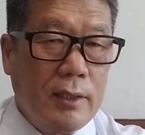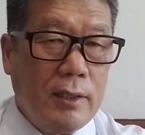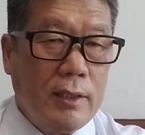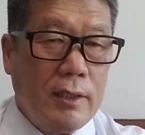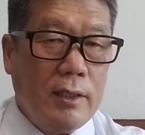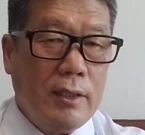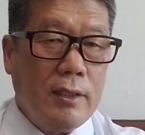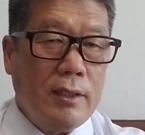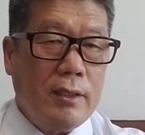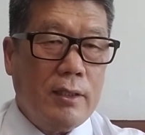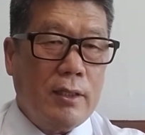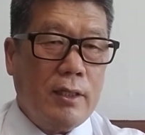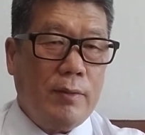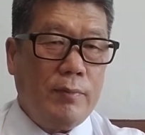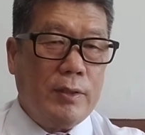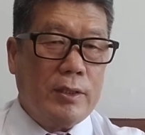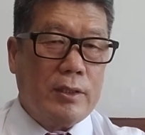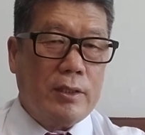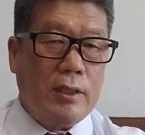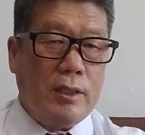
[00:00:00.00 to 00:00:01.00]
And
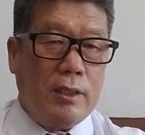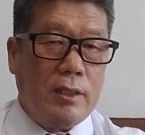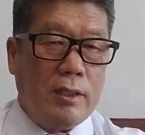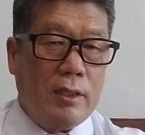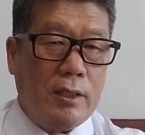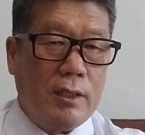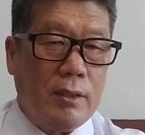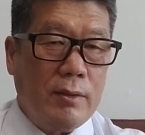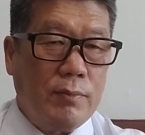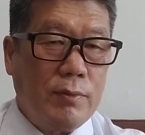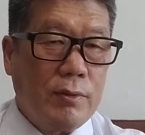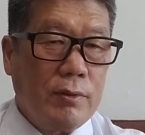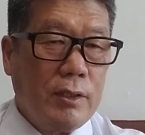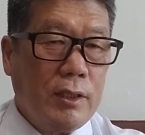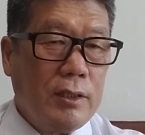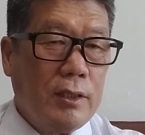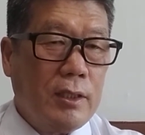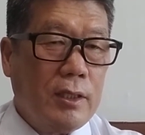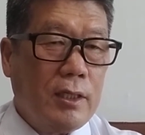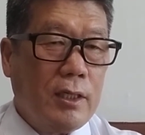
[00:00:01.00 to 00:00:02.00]
number three,
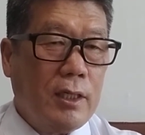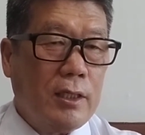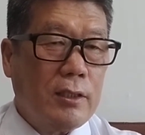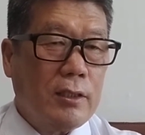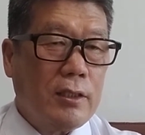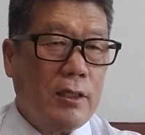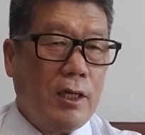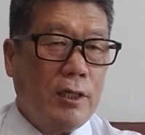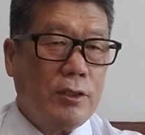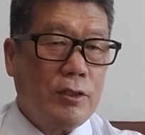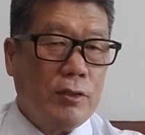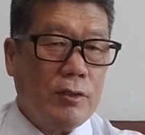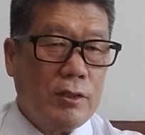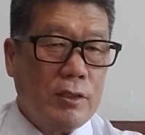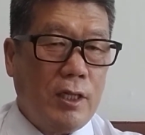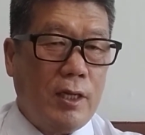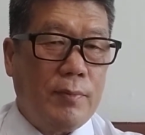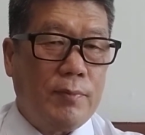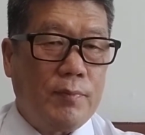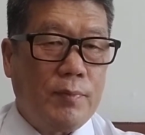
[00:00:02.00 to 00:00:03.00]
project construction
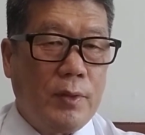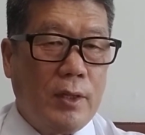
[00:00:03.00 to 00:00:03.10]
step.